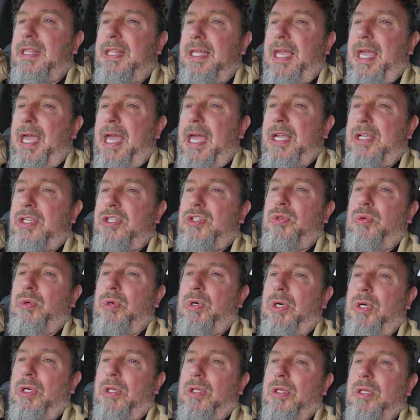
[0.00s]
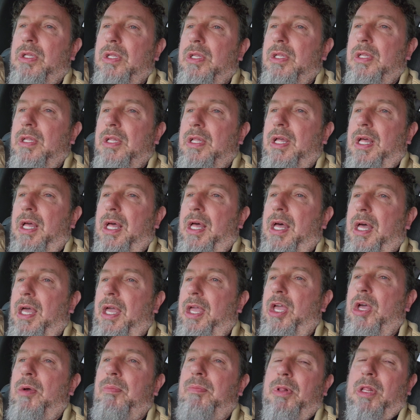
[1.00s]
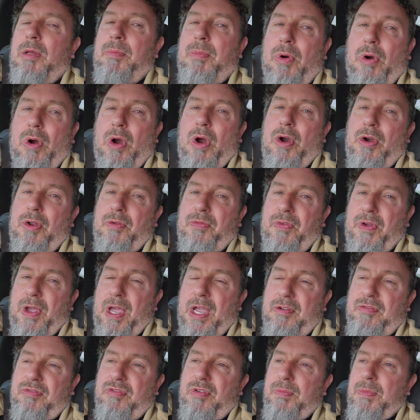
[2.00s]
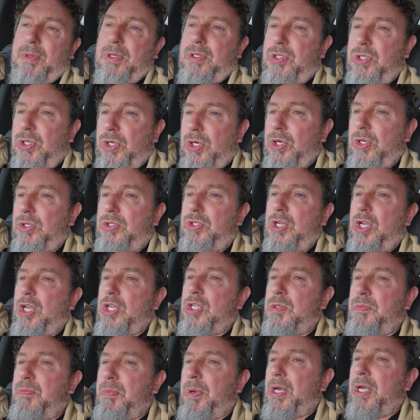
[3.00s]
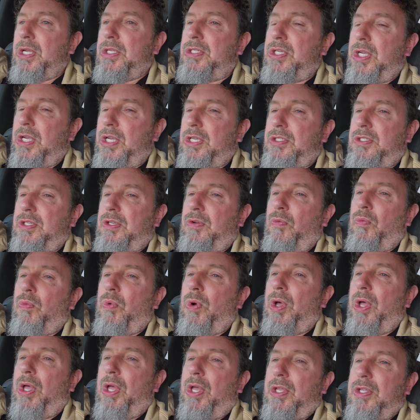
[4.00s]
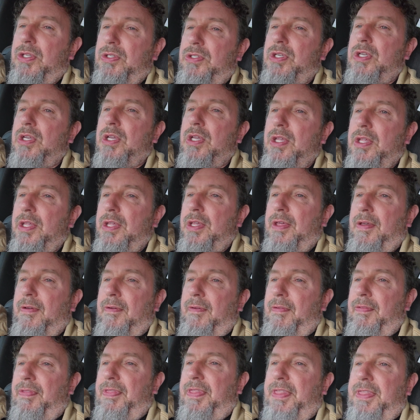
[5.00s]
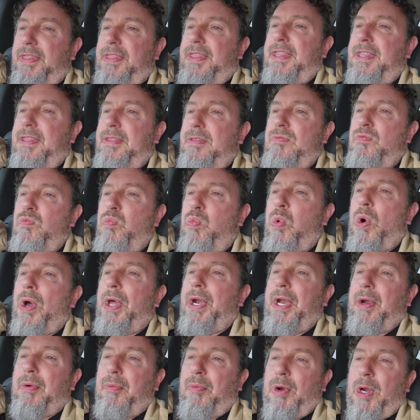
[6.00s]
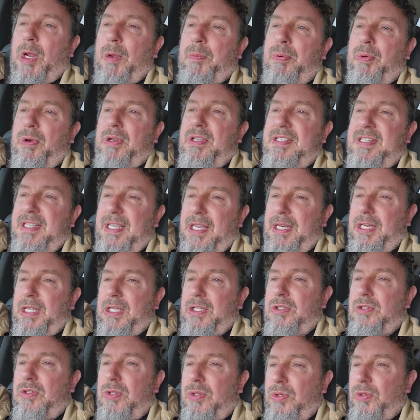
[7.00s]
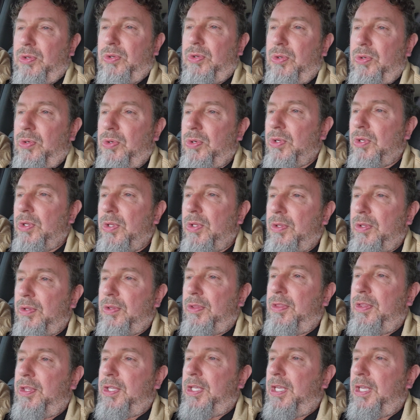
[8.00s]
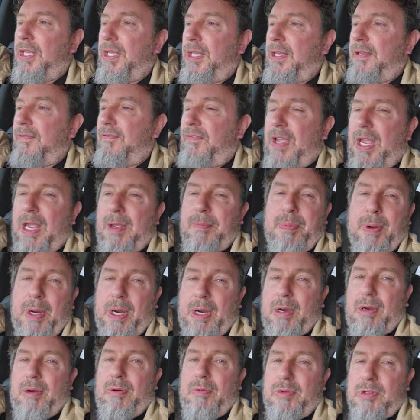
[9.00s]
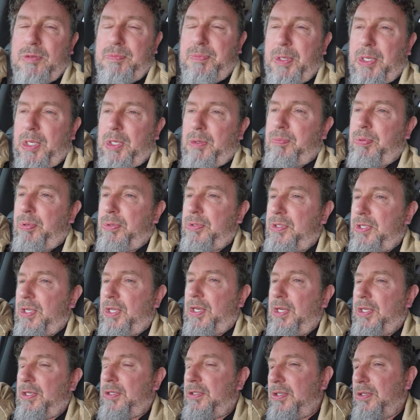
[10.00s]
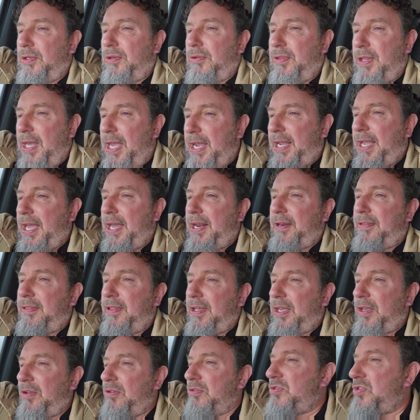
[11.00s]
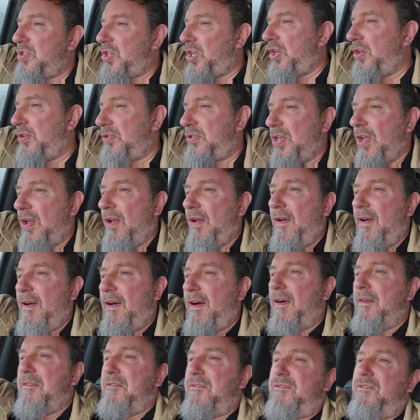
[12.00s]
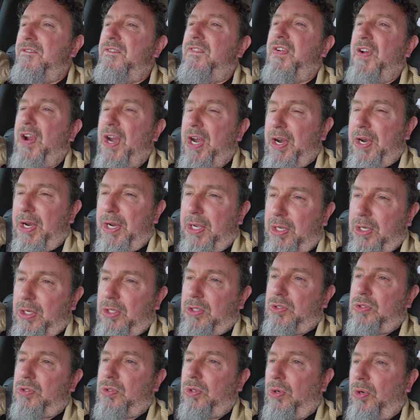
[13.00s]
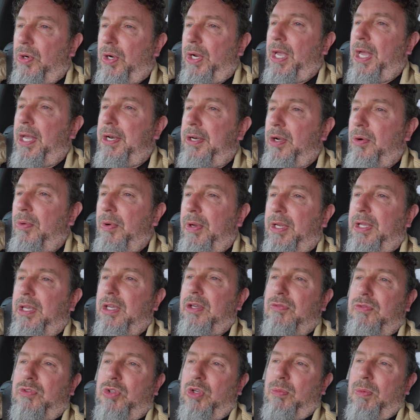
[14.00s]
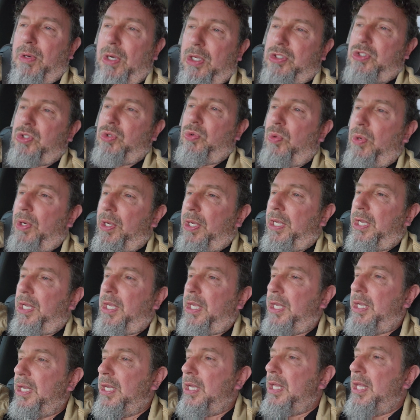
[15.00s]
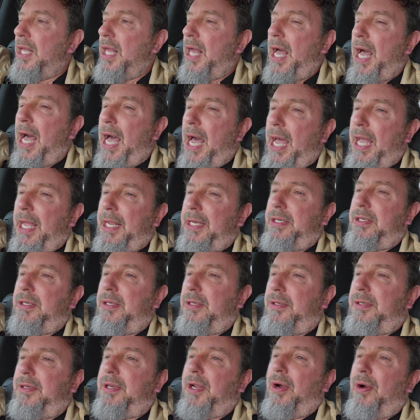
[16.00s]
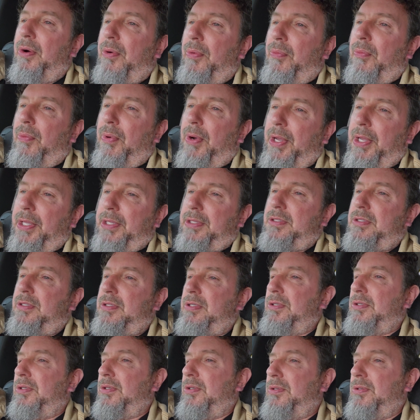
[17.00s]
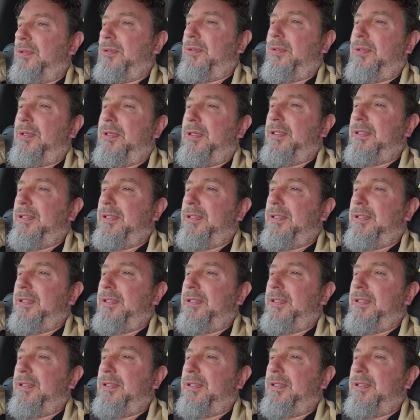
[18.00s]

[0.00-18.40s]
actual emblem or artifact from the church as much as it was what it represented to the vampire it was being presented to. That kind of thing. It's a very good story. I don't want to give too much away. I don't want to,